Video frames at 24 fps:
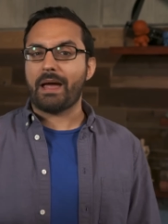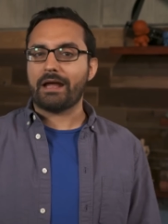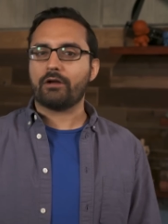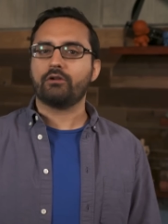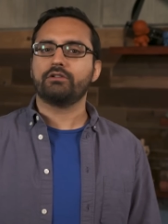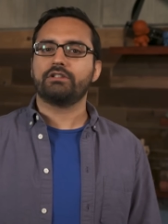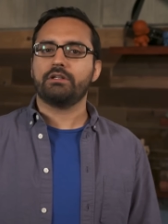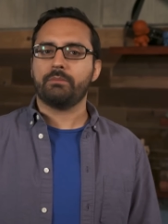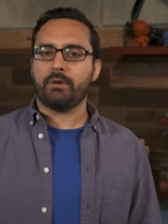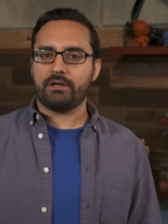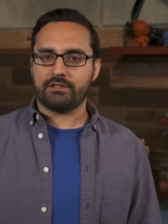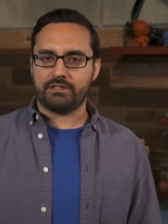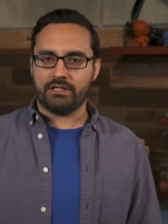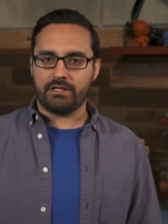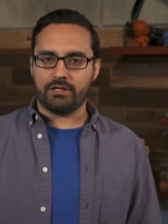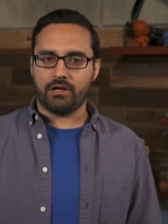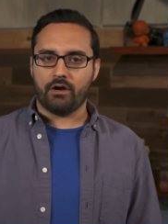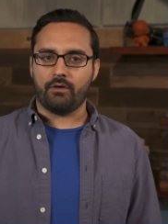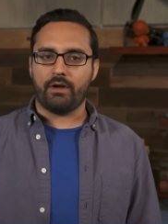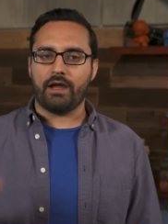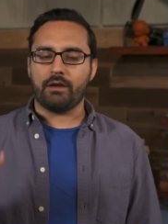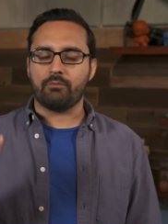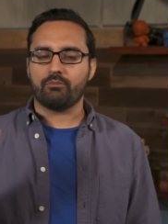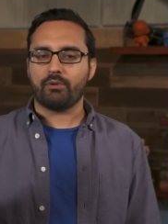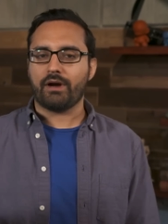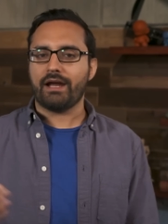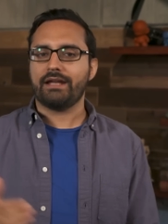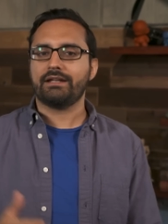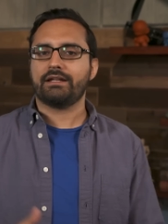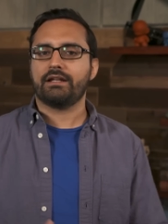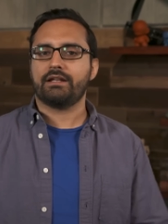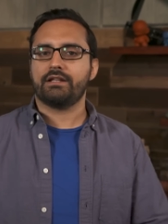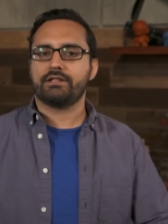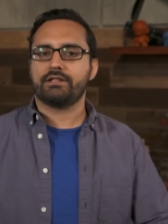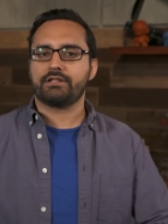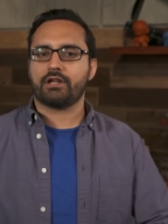Michael DiMartino and
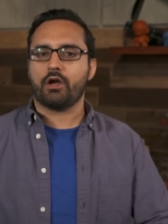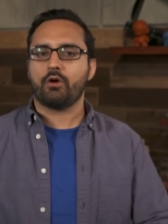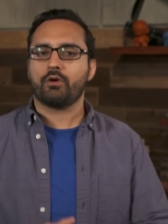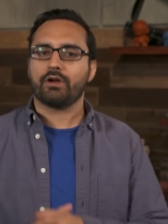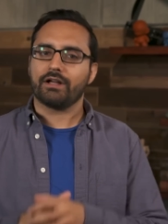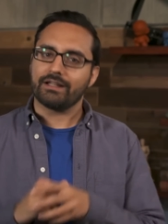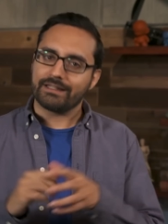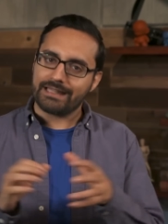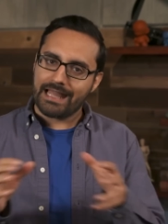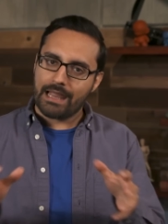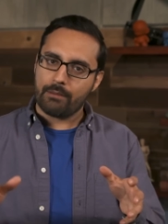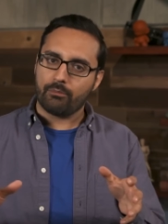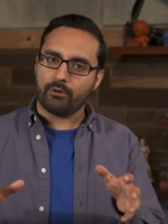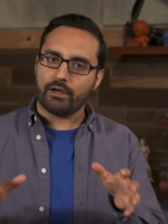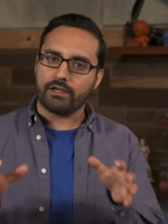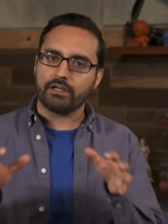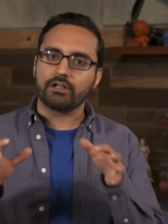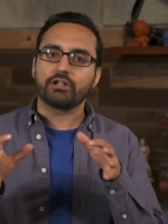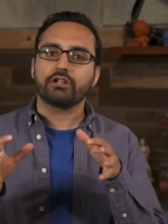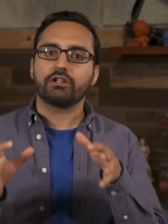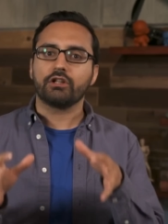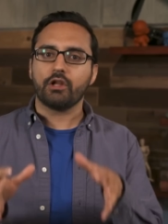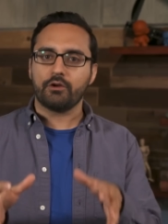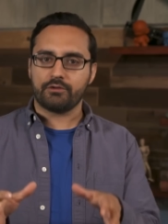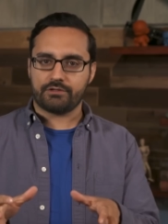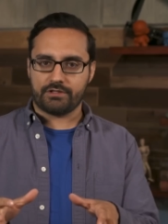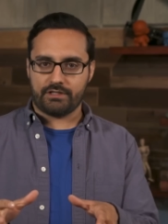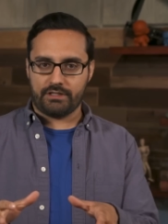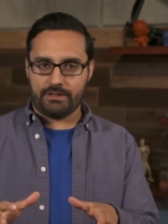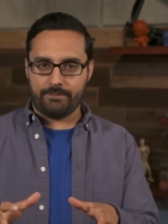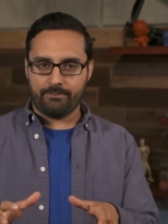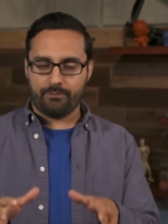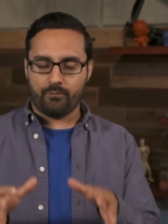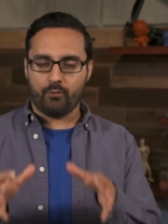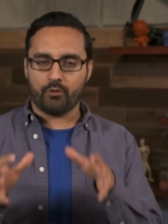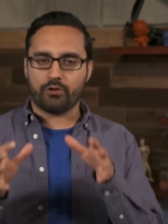Bryan Konietzko collaborated
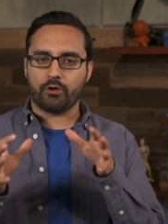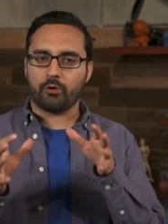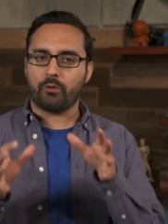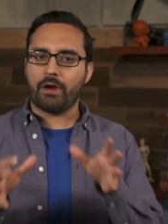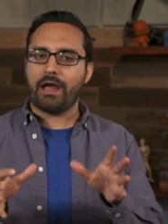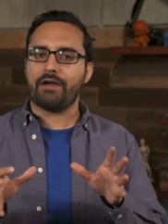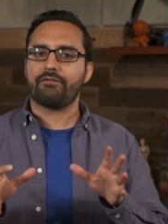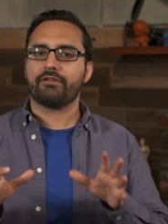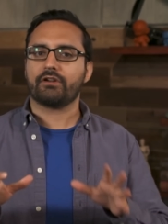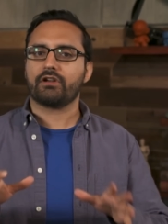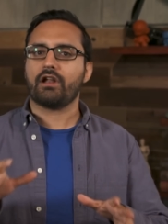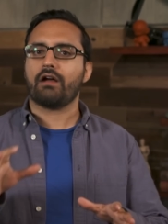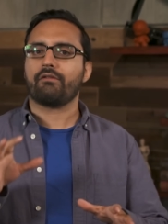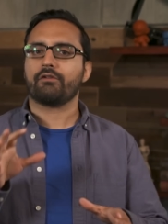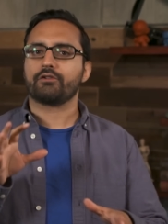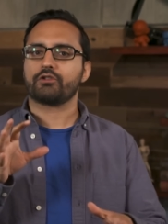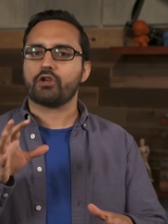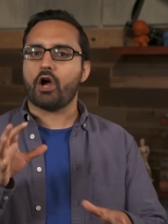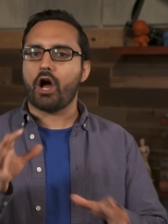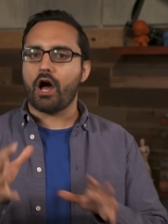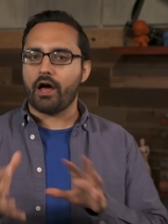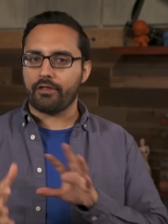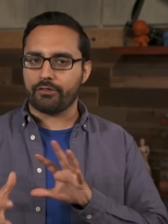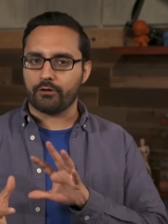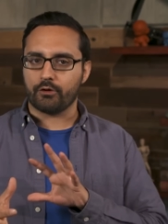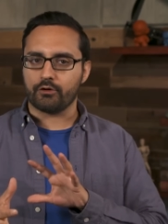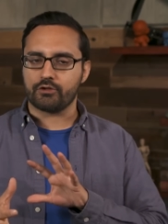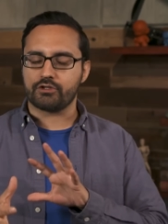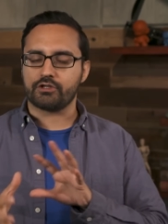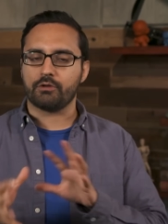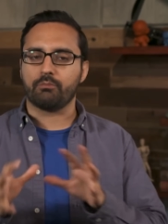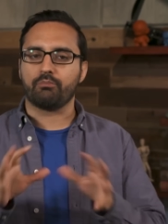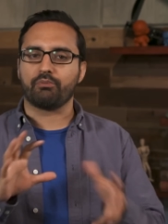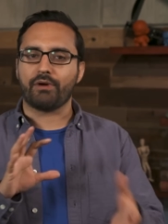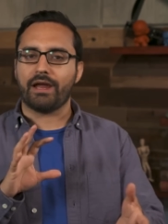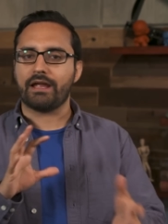closely with the graphic novel's authors
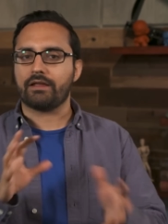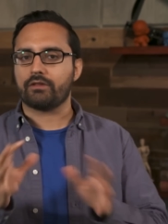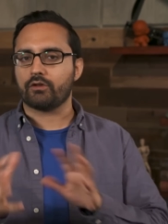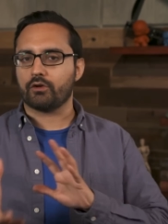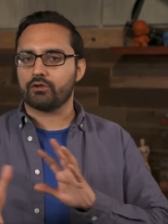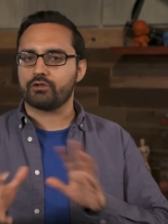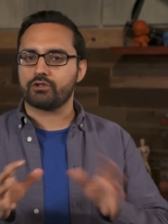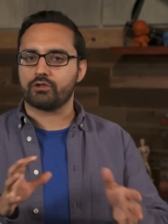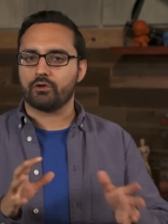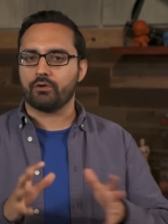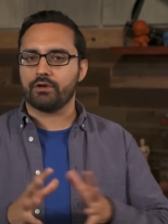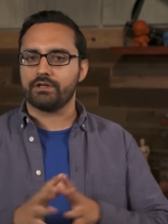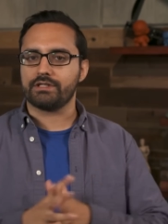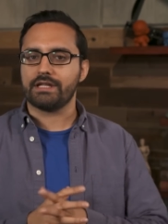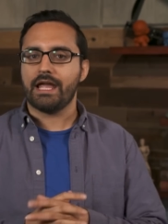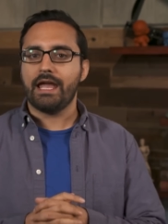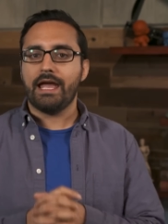to break their stories,